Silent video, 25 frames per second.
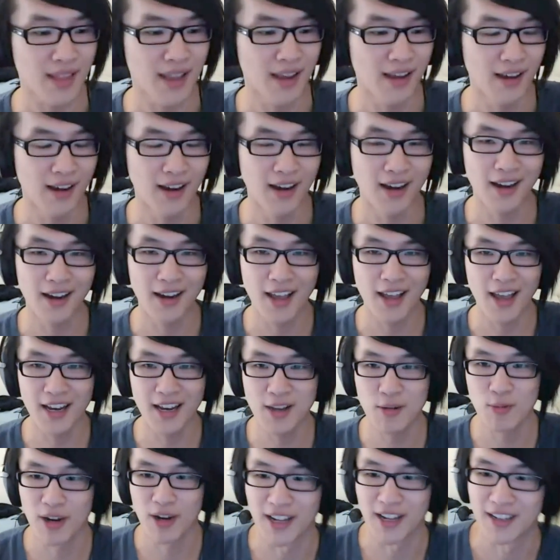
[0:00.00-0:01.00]
Uh,
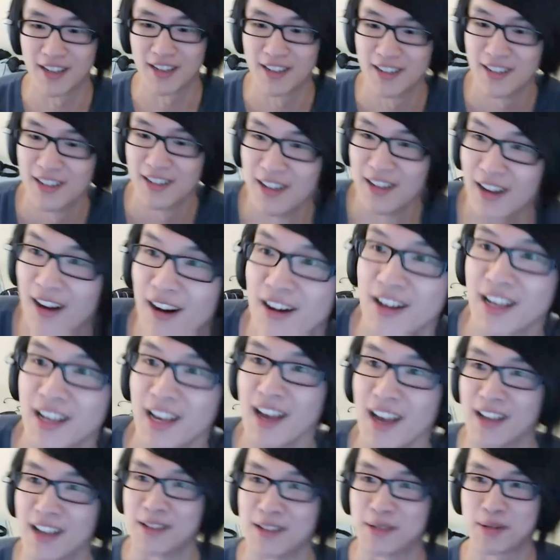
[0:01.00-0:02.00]
anyway,
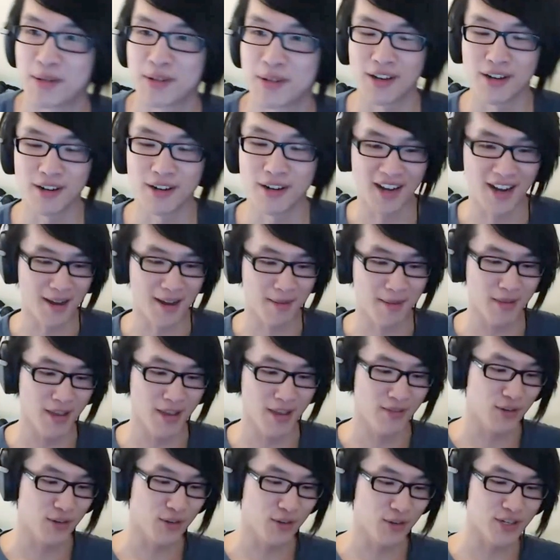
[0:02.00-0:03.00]
okay, so um,
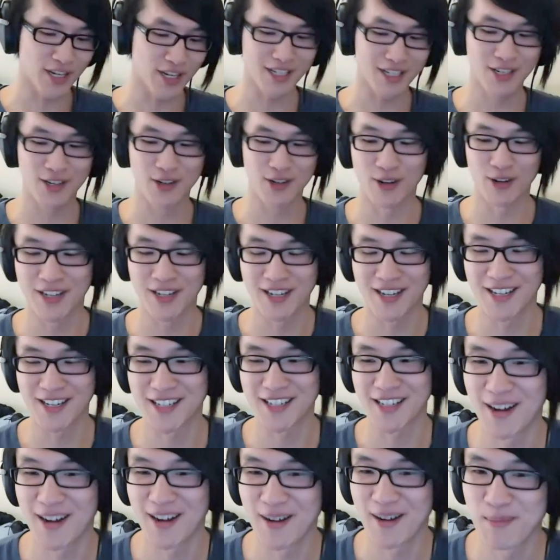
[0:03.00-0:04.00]
if you just joined us,
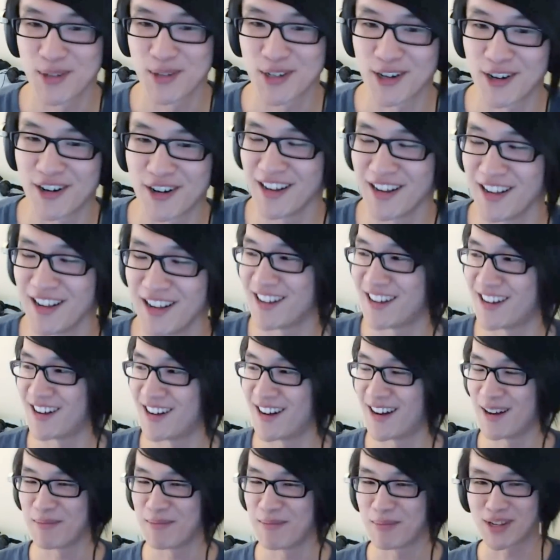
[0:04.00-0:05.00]
I'm sorry. Uh,
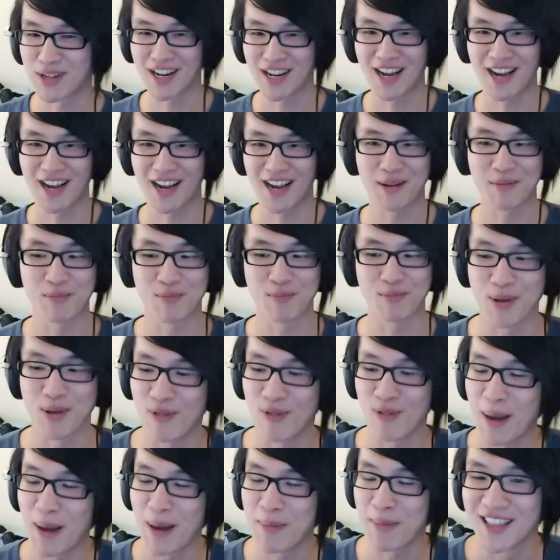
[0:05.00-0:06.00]
I'm going to be
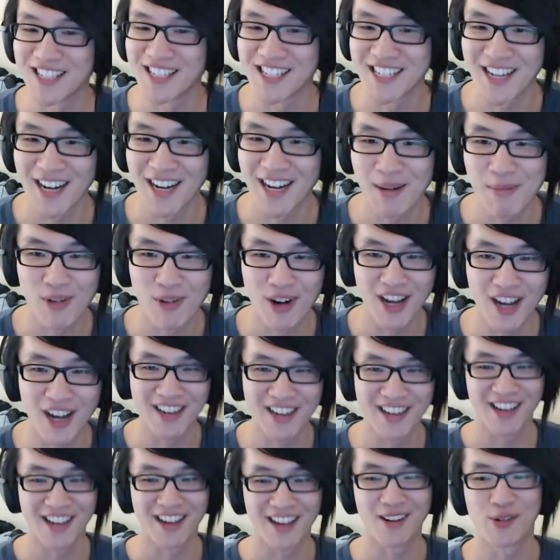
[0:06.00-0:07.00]
wrapping this up right
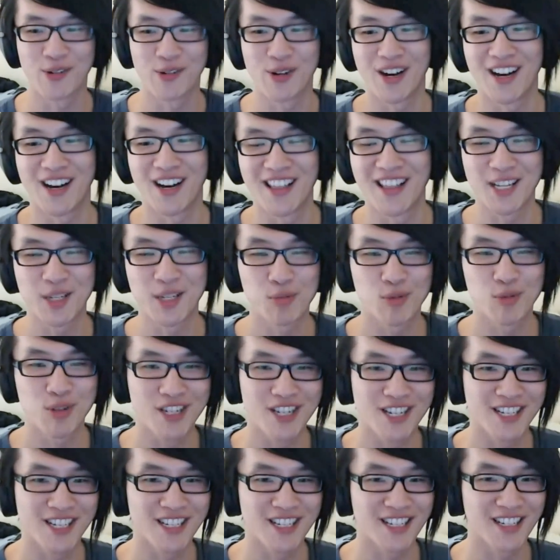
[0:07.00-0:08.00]
now. Uh, this was
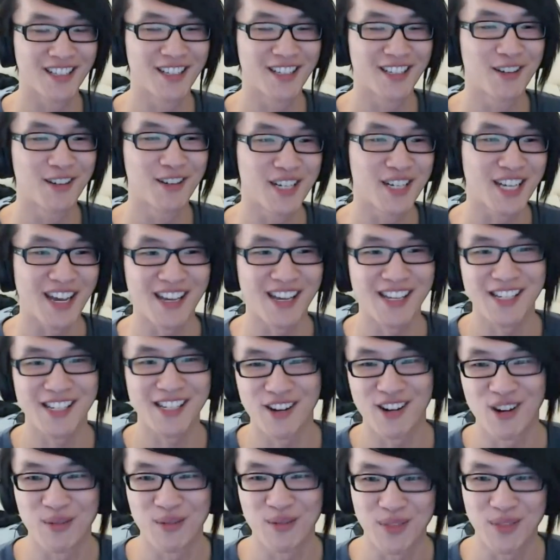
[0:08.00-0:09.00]
just a little test
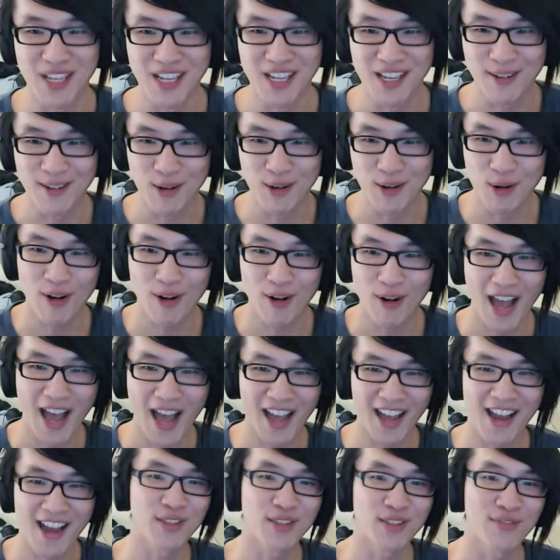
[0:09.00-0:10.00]
of the Google
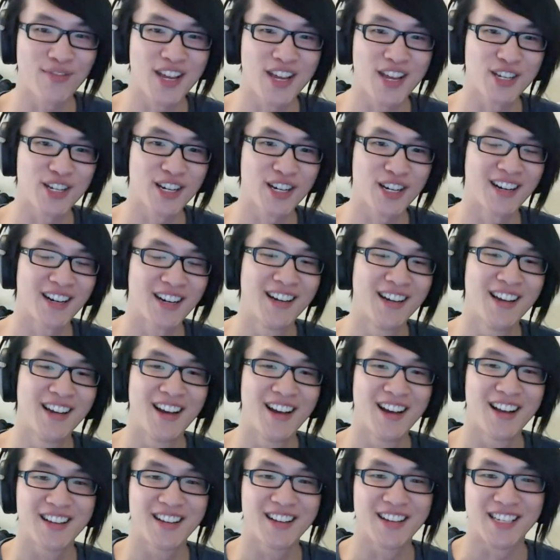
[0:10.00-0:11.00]
Hangouts feature,
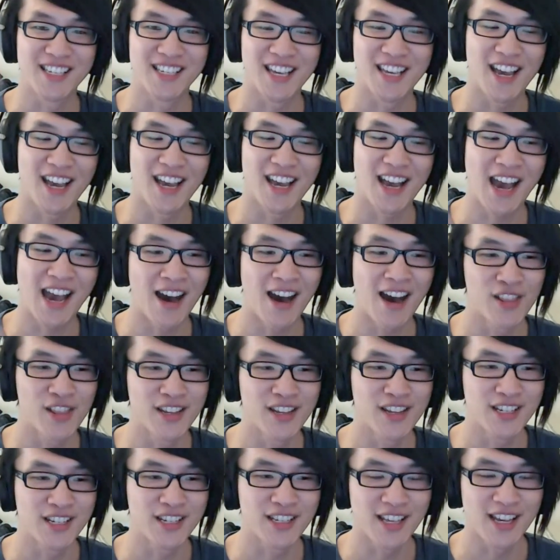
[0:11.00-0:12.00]
just seeing how
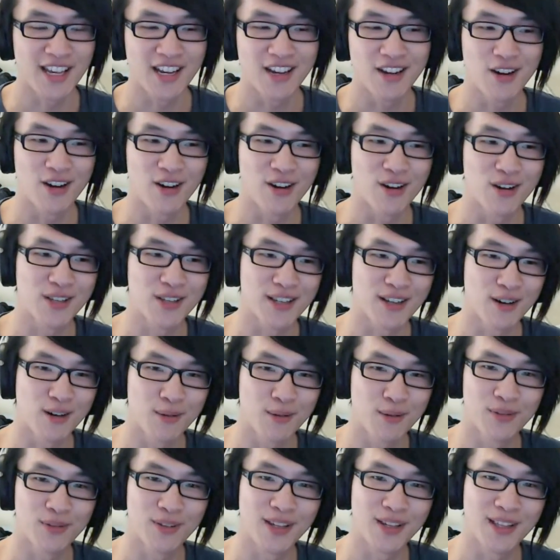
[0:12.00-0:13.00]
this thing goes, and
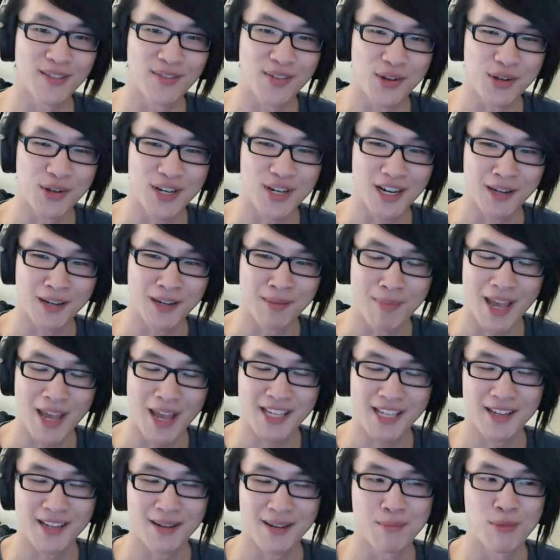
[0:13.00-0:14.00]
hopefully in the future I'm going to
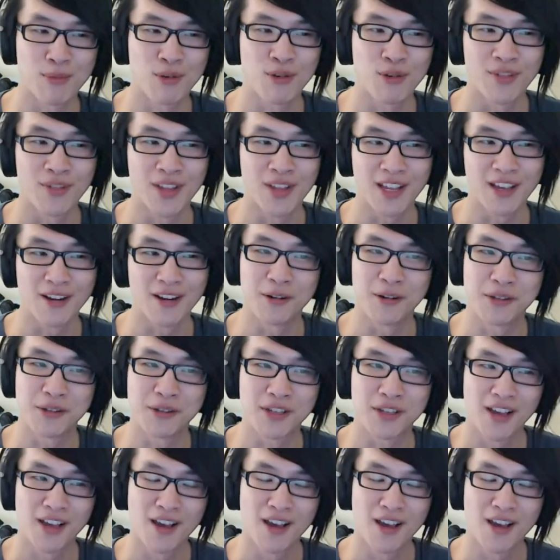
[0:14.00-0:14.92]
make some more videos